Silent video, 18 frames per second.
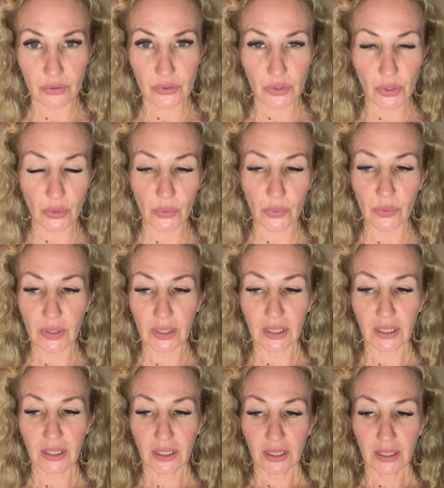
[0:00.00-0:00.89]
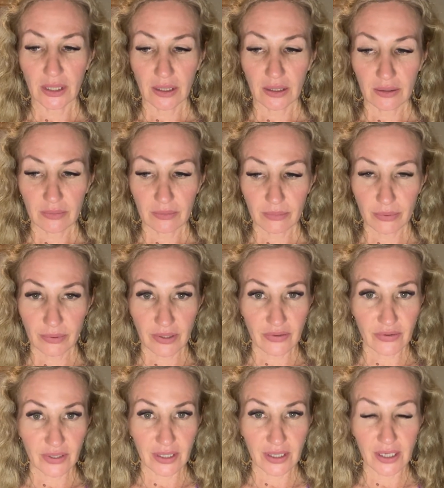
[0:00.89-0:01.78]
So
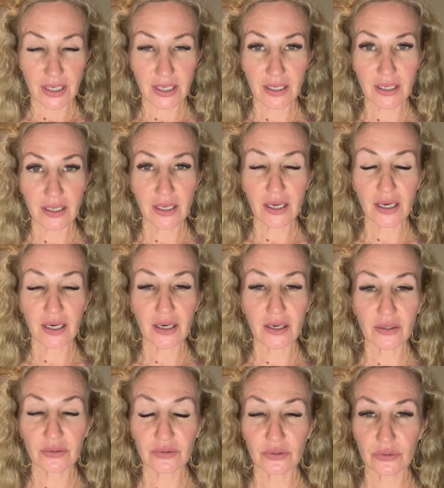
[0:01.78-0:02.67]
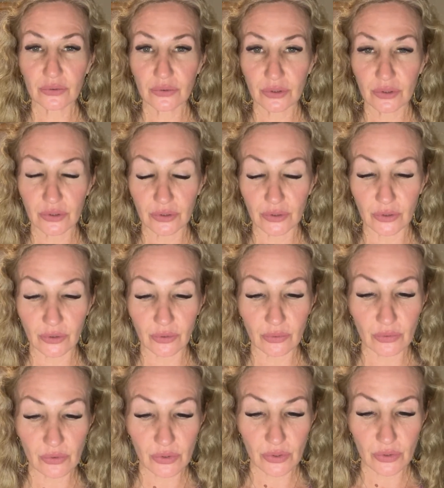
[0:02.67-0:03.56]
breathing in and out through the
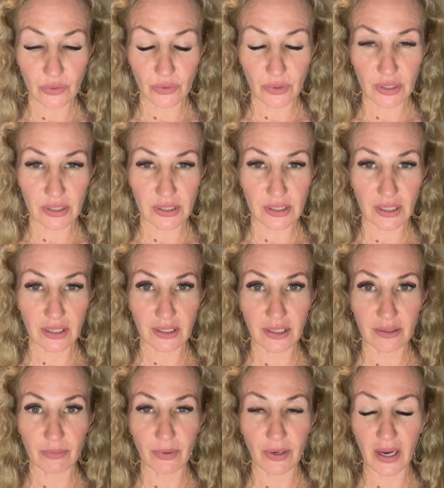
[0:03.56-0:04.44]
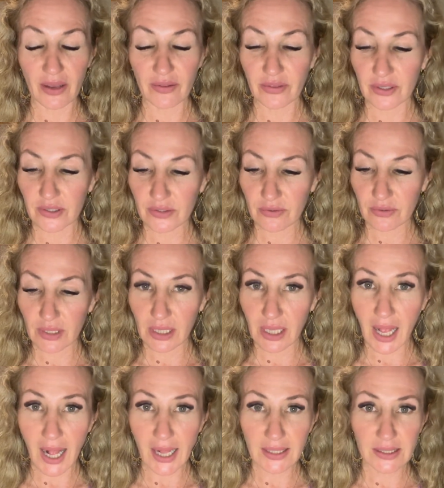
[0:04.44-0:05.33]
nose, notice that the breath is
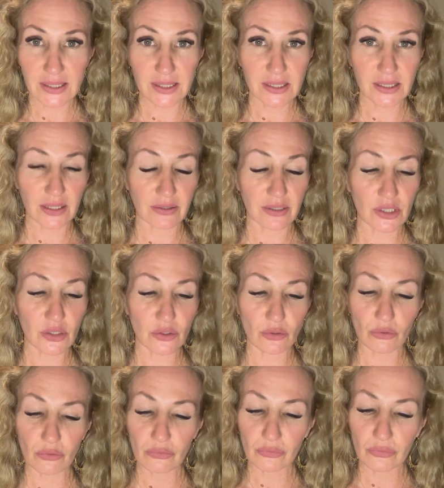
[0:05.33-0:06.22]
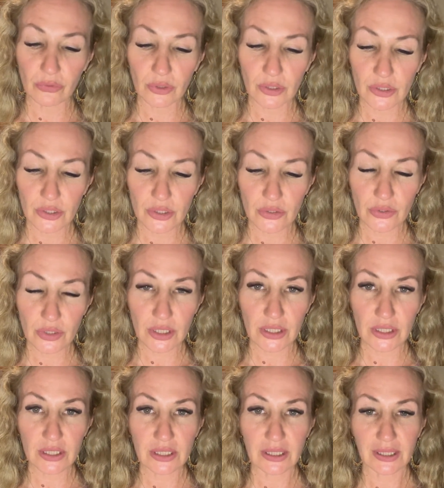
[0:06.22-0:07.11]
relaxed, there is no force to
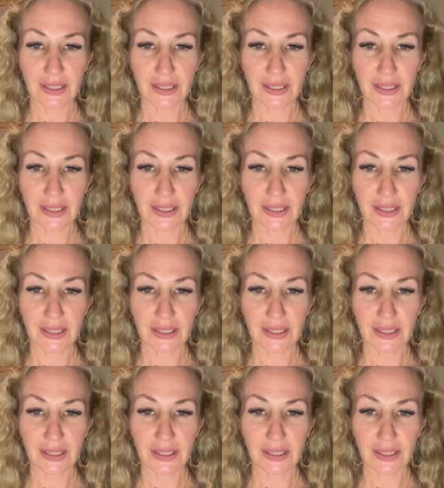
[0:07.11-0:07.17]
it.